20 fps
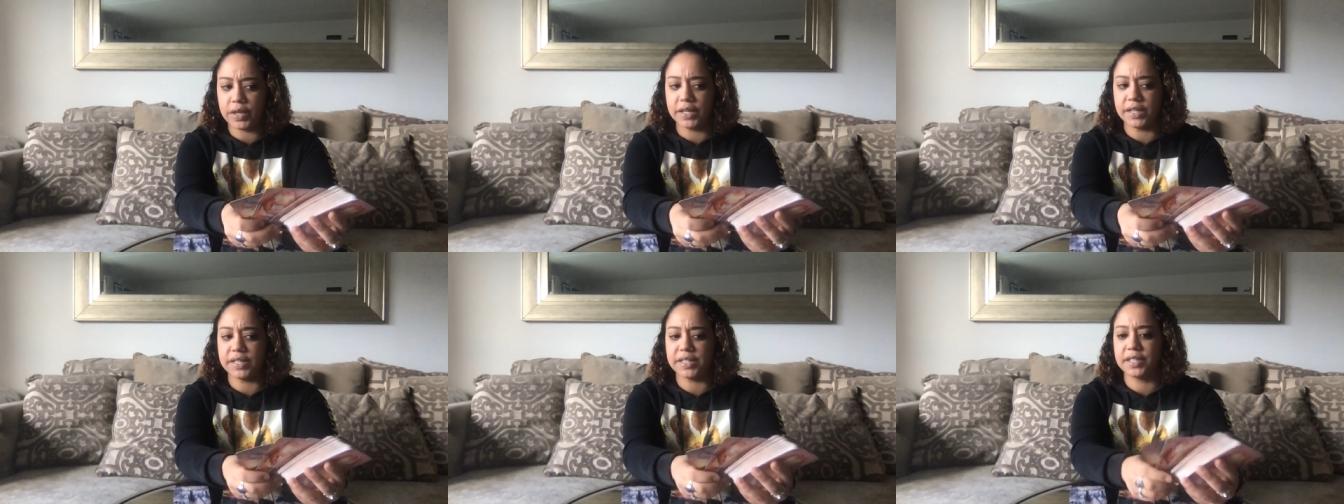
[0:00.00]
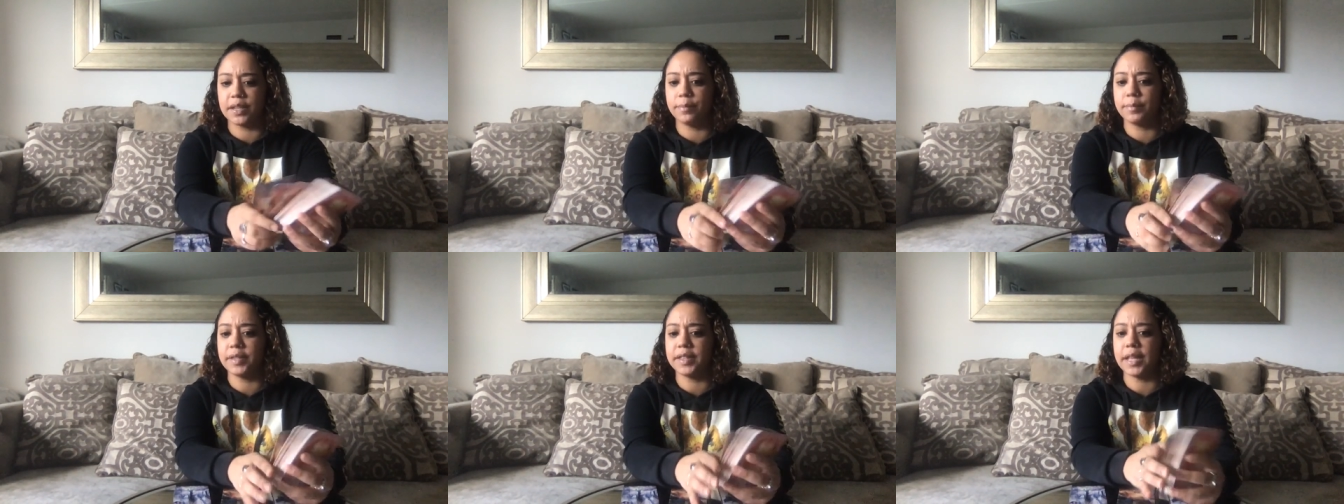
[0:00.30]
and it's
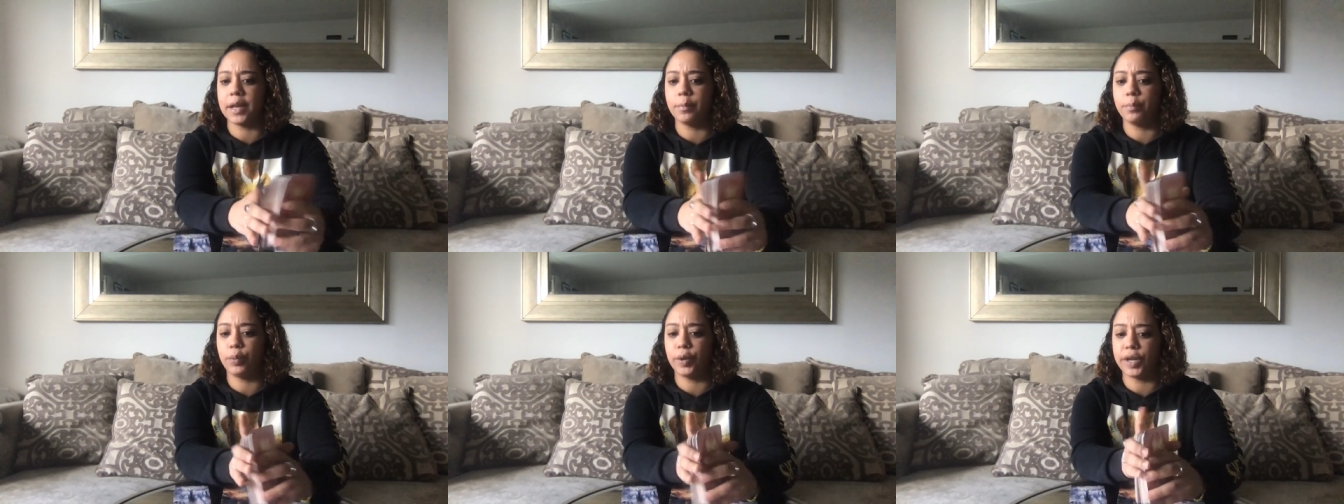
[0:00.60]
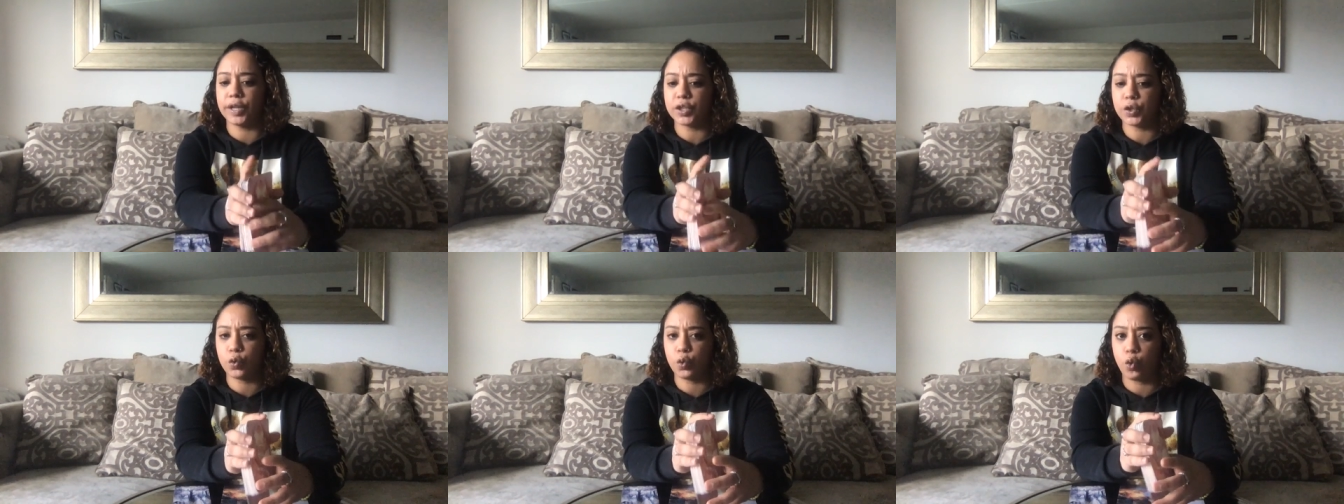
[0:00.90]
something that
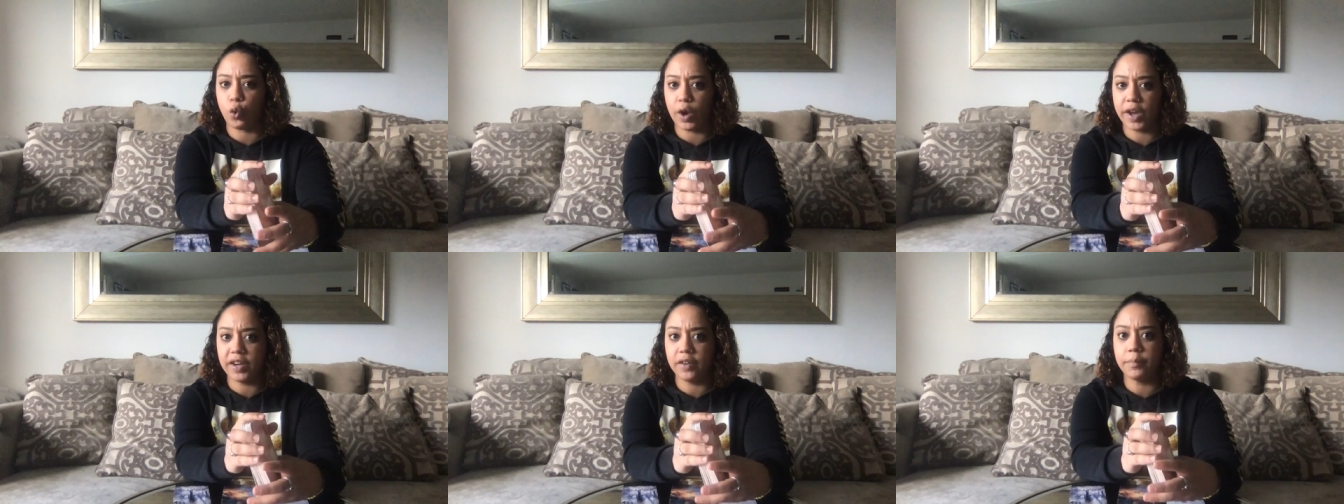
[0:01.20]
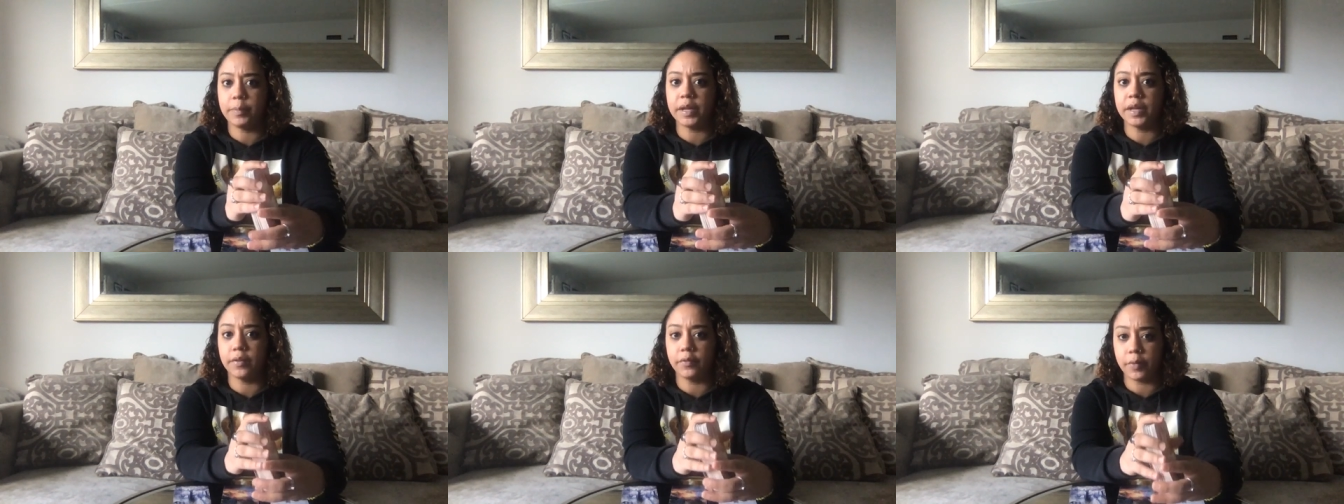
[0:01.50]
brings quite a
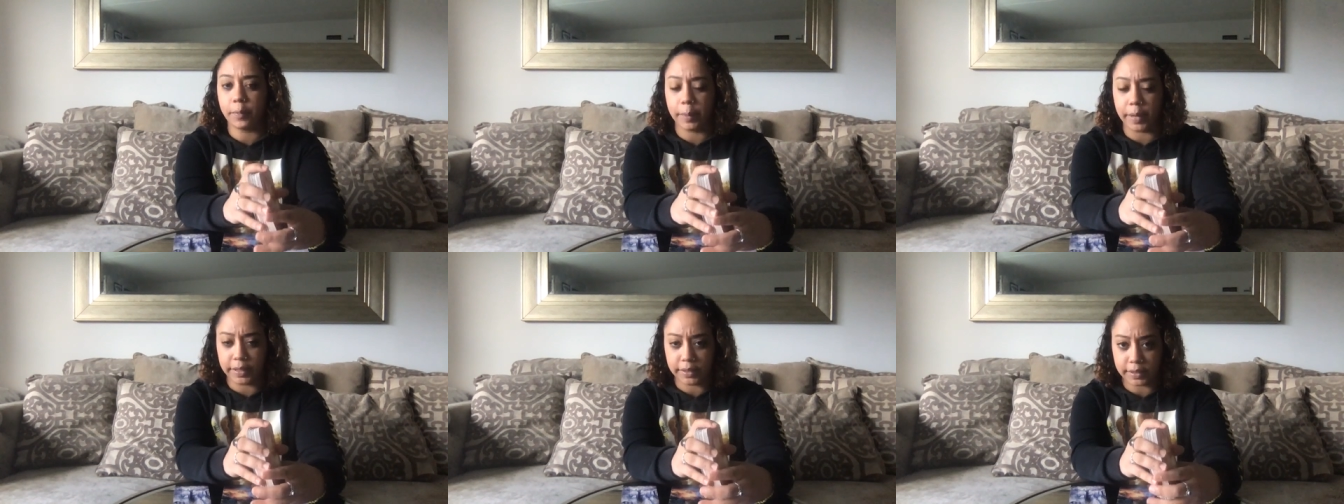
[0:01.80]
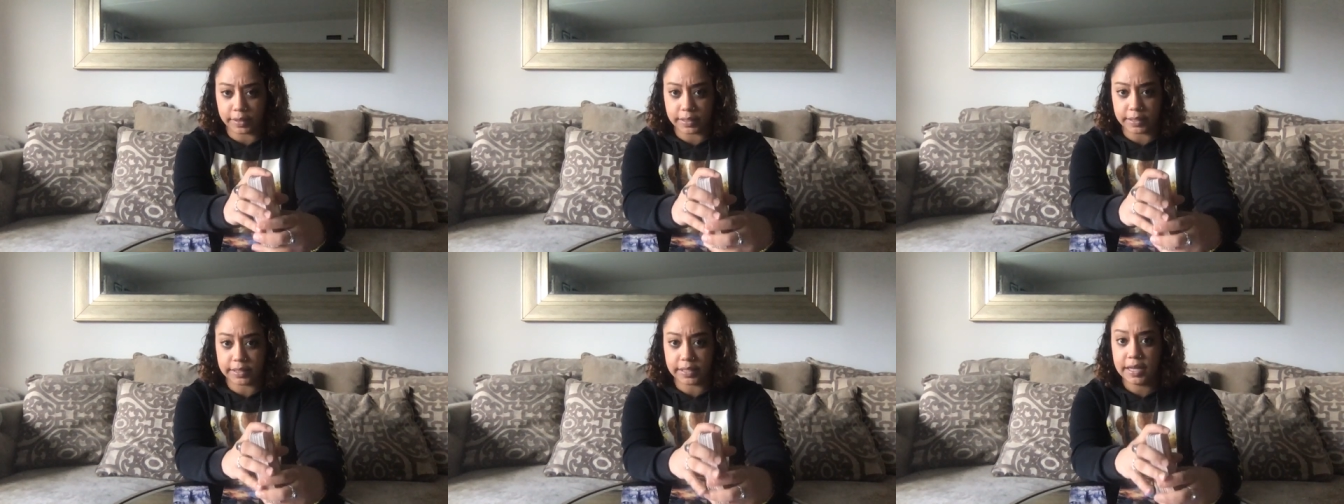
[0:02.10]
bit of
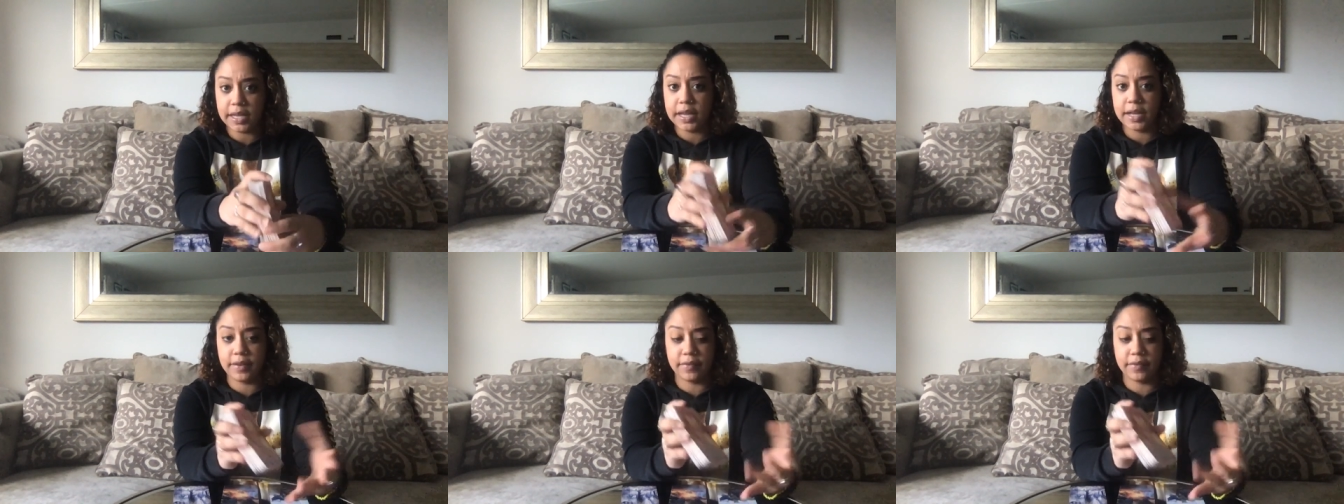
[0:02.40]
abundance.